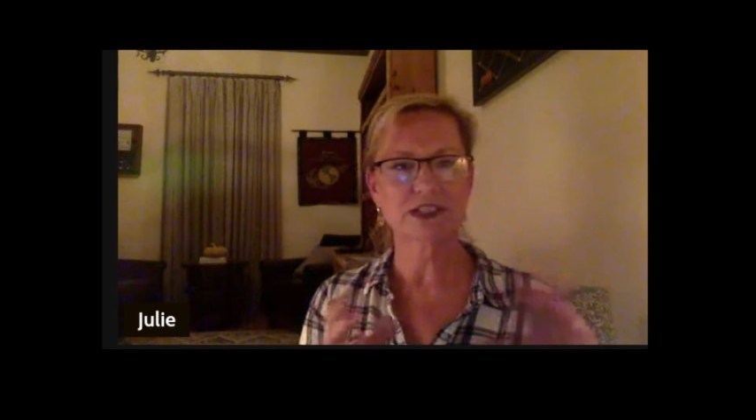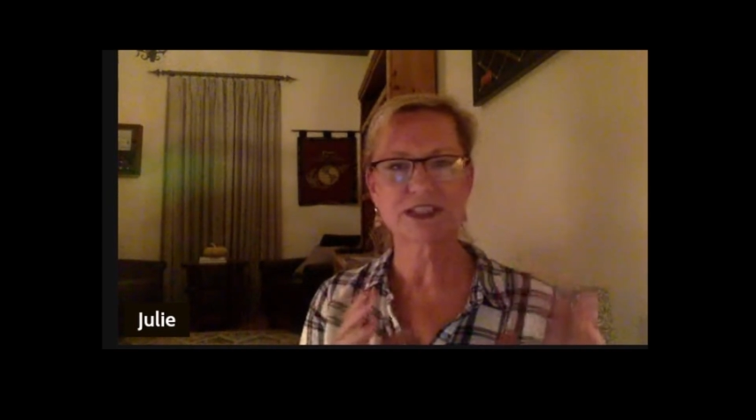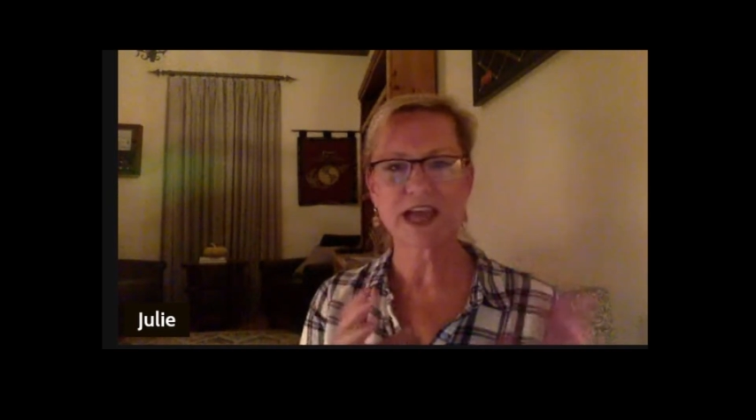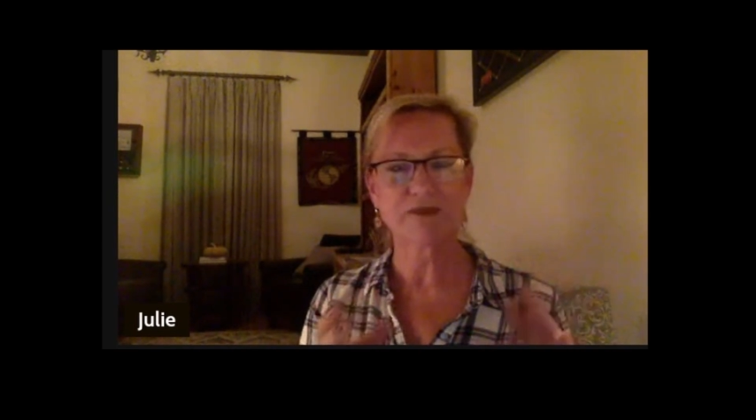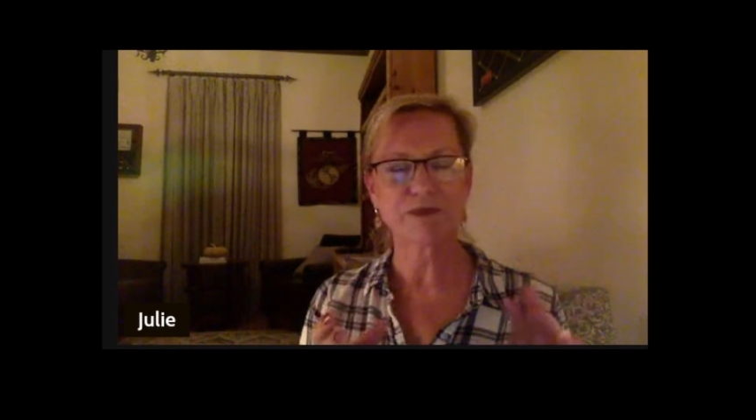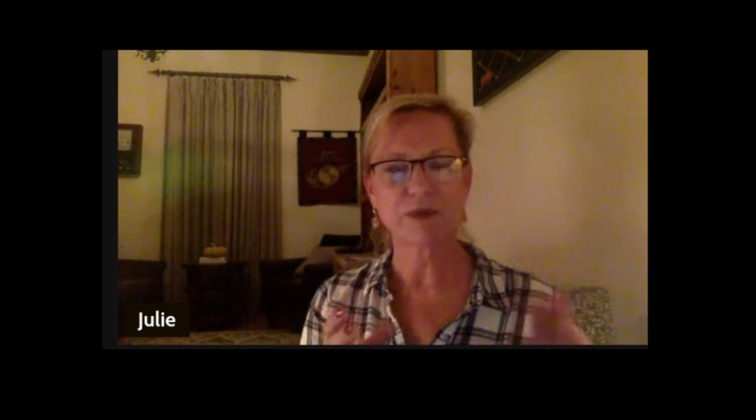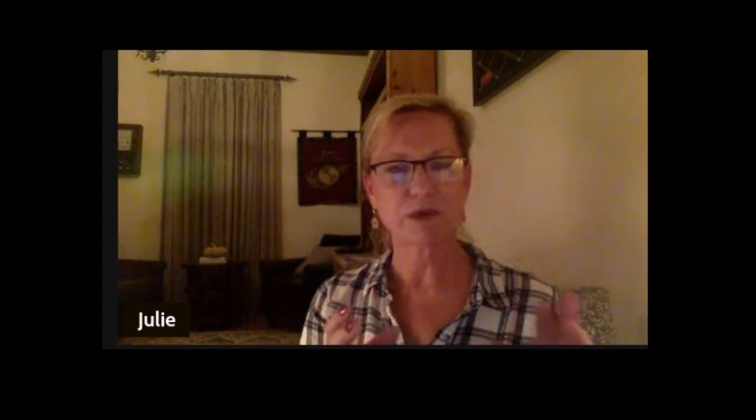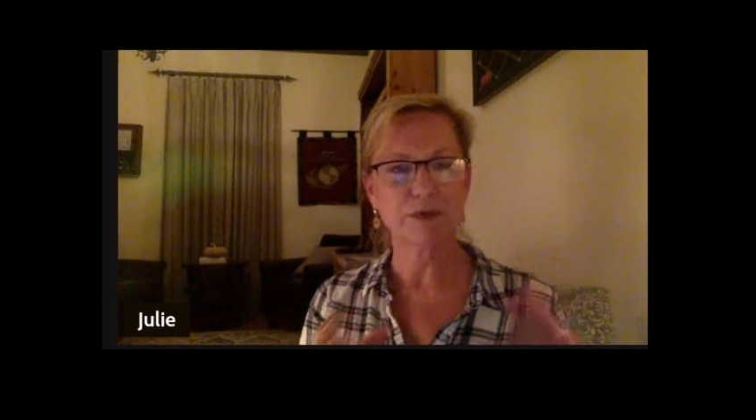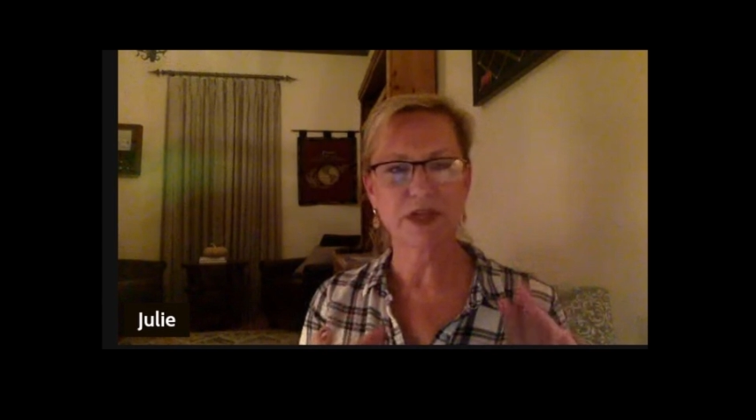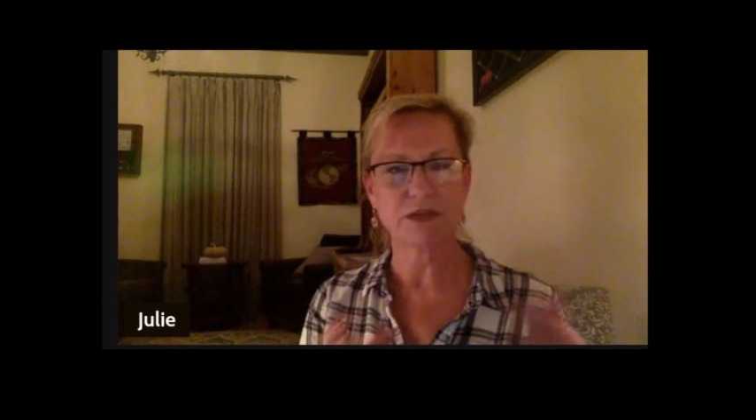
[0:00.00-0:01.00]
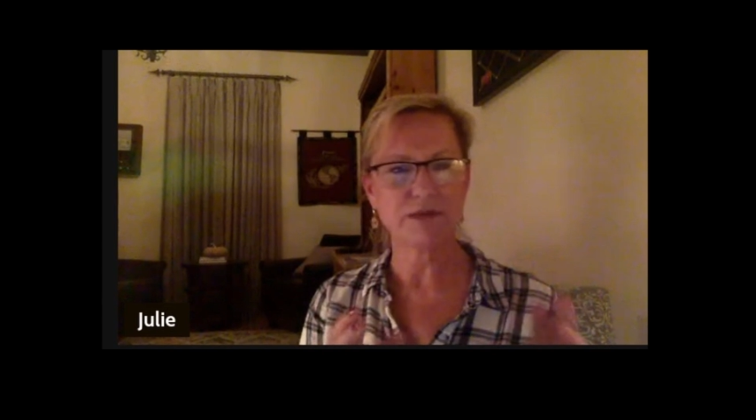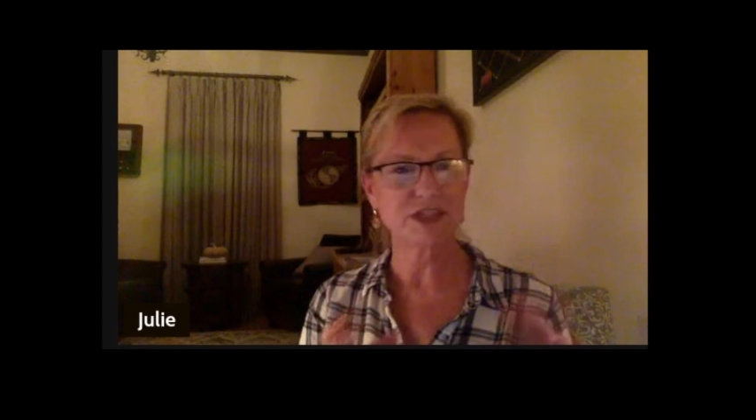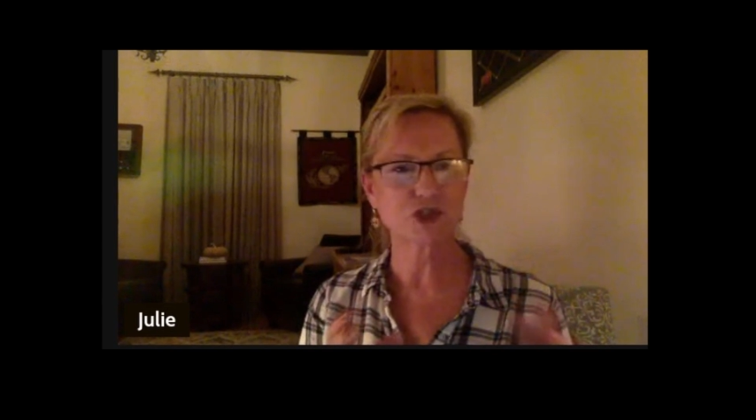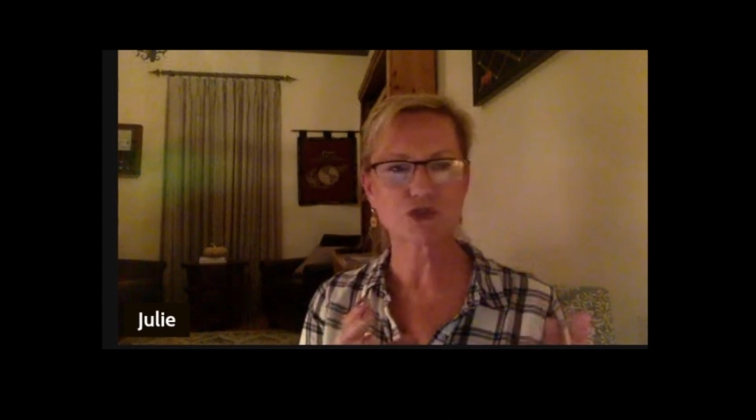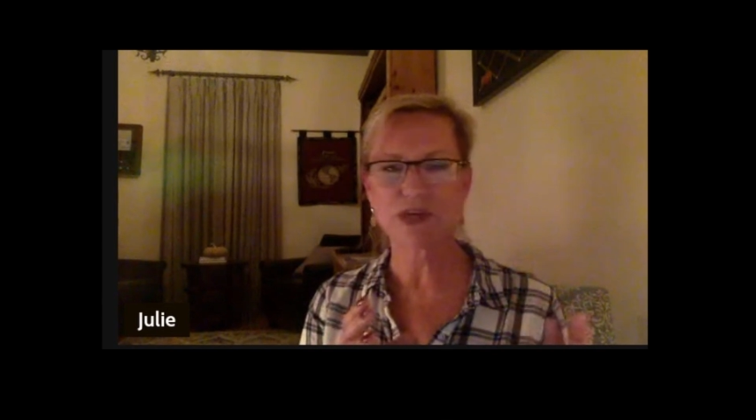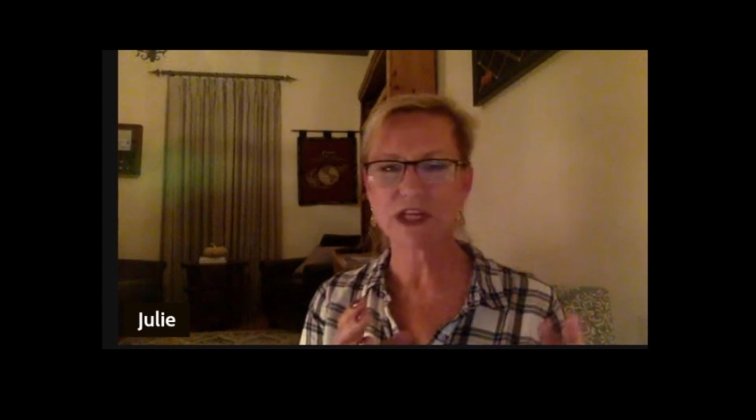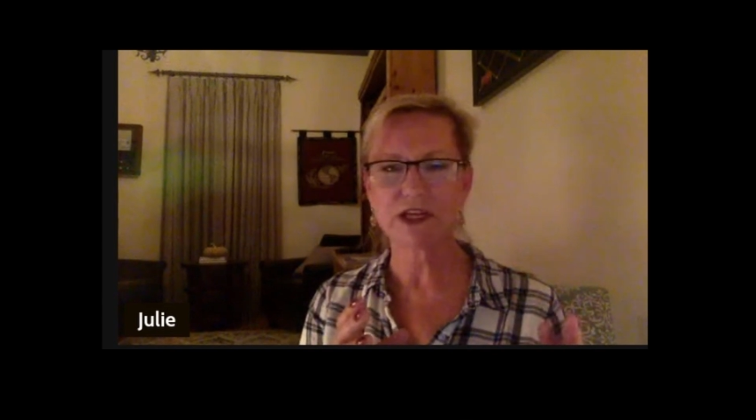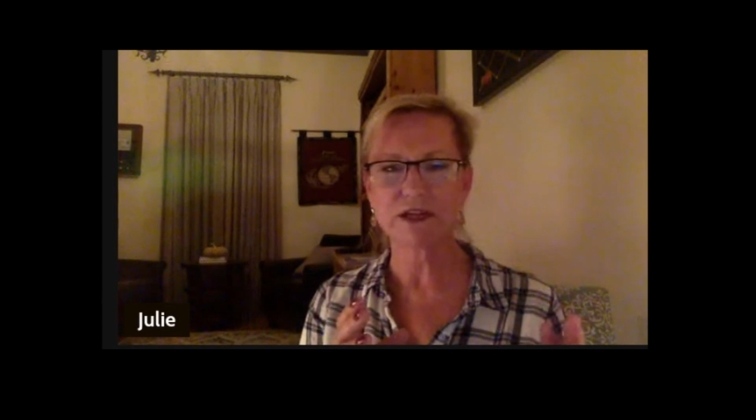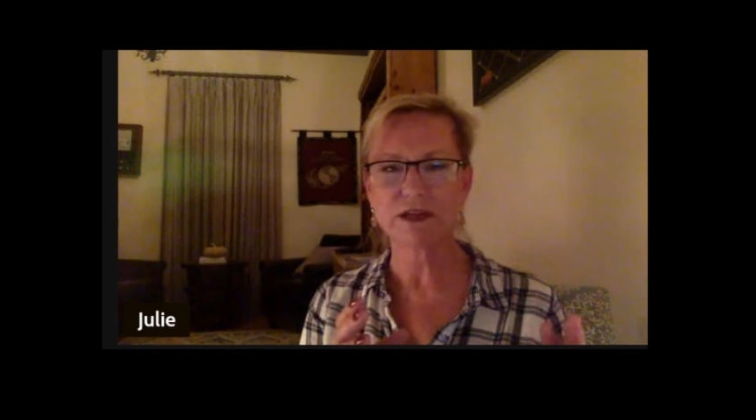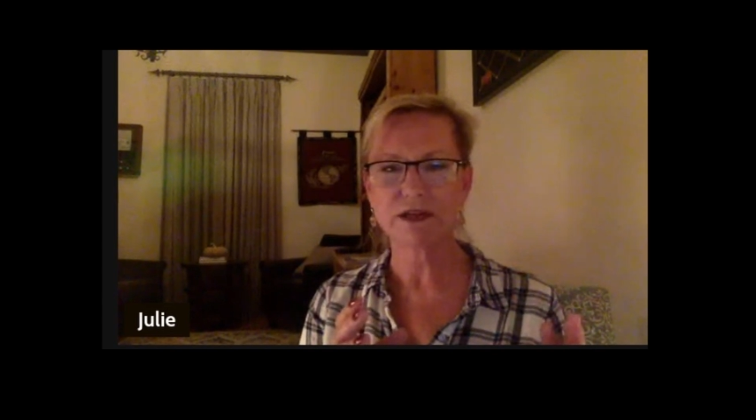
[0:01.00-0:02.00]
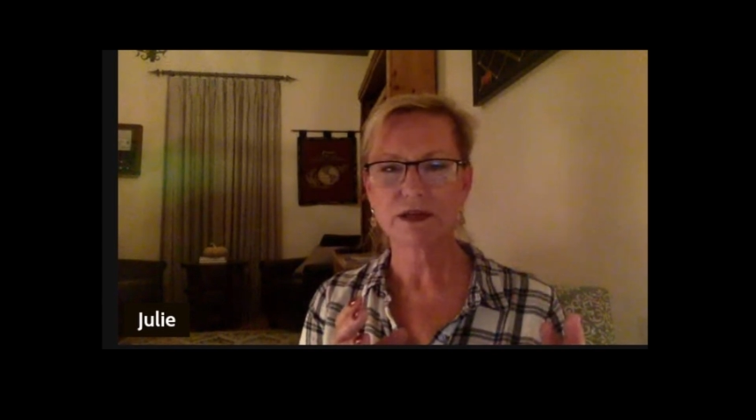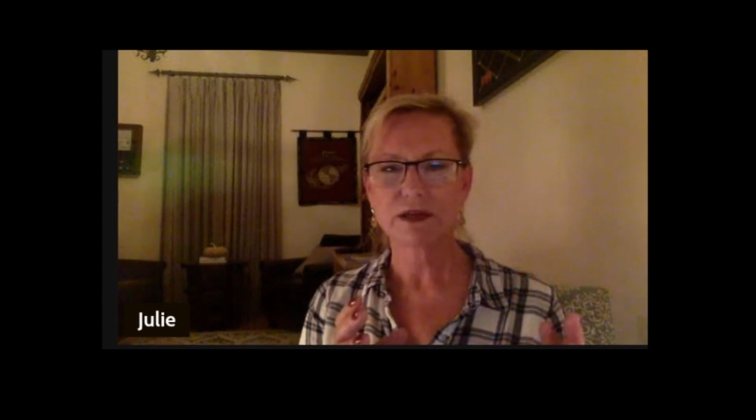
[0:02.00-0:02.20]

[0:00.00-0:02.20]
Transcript: staff member being mistreated